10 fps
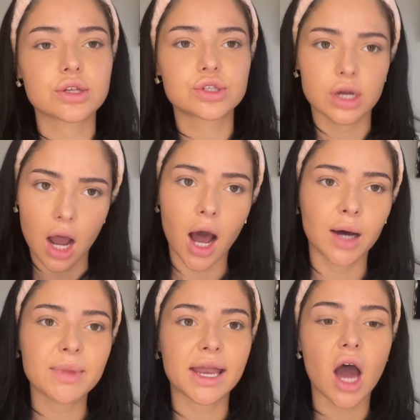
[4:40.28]
to
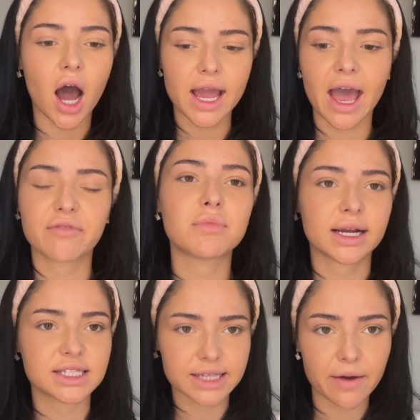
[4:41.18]
come, and I have
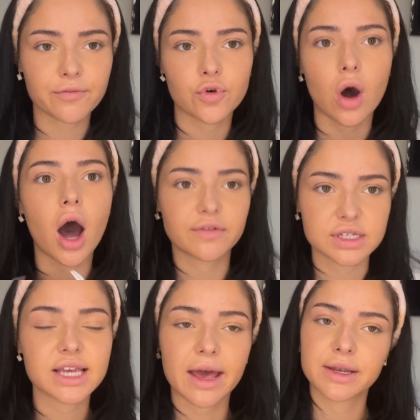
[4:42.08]
mine set for after
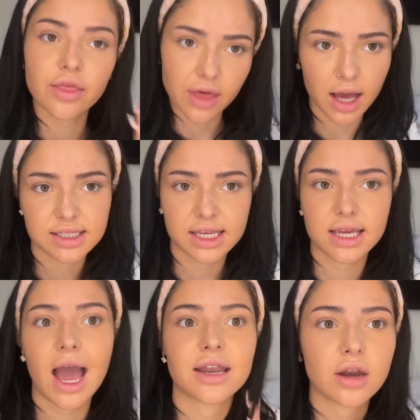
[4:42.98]

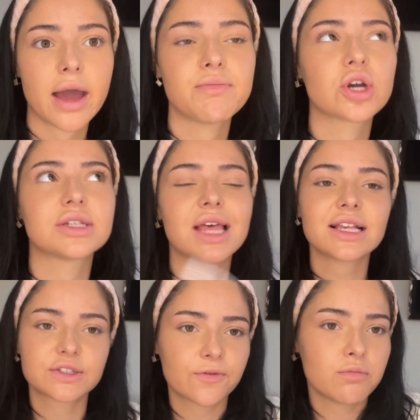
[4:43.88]
10:30 at night because
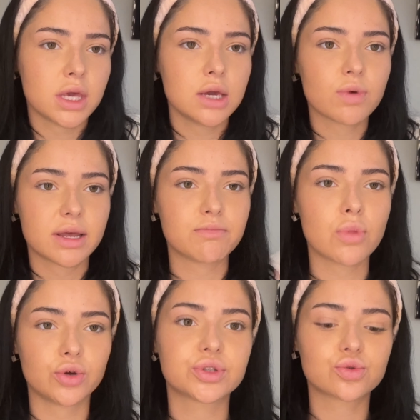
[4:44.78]
that's for me when it
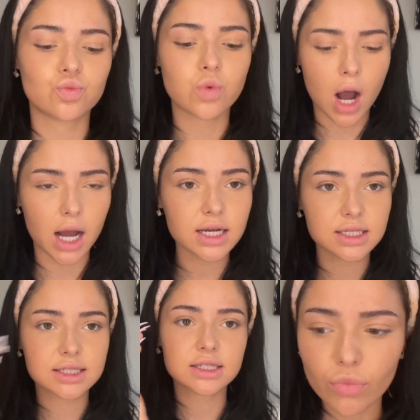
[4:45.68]
most
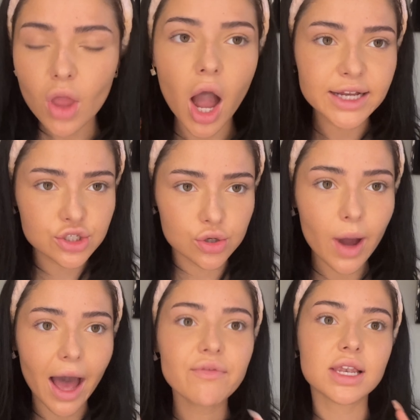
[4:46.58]
works. I do
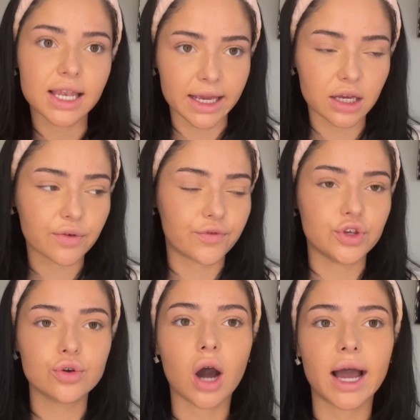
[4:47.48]
have a link for
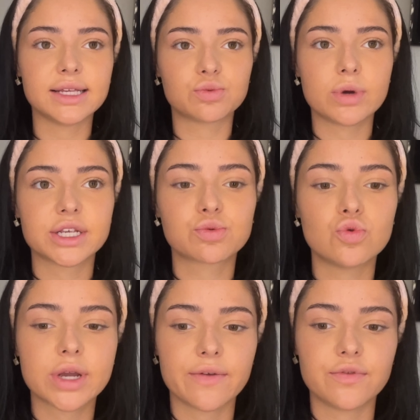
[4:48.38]
you guys which
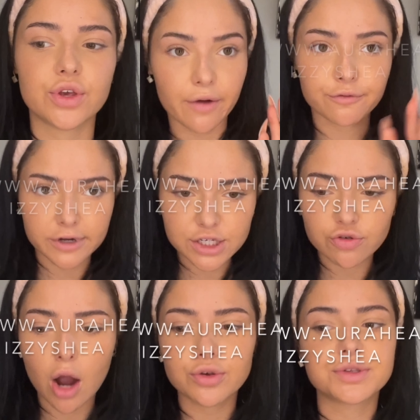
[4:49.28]
will give you a free
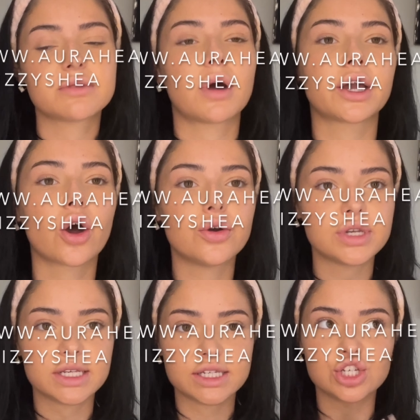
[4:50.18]
trial using my code
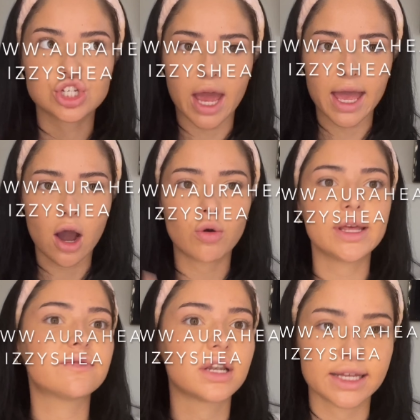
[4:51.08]
izzyshea. I'll
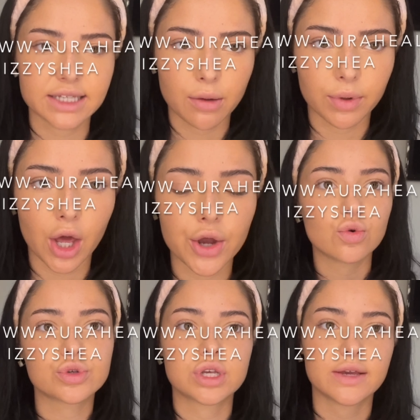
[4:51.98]
leave the link down below. It
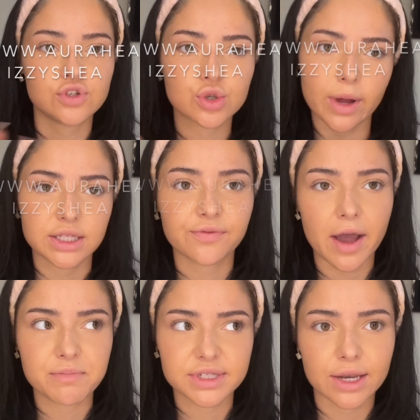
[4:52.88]
also gives you
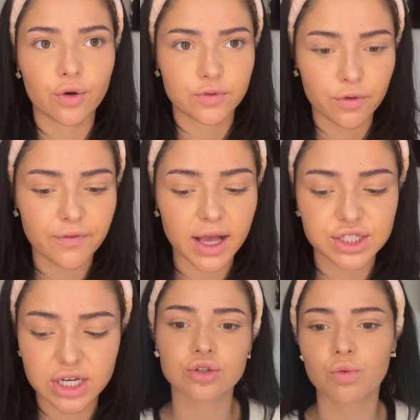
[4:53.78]
25% off your
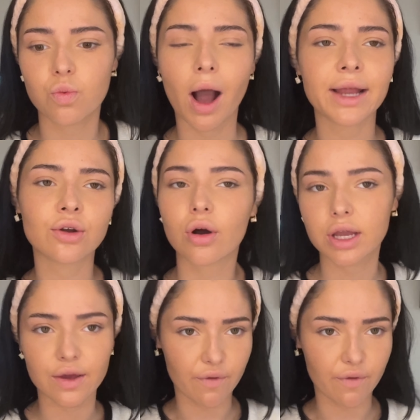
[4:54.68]
first year. But why not give it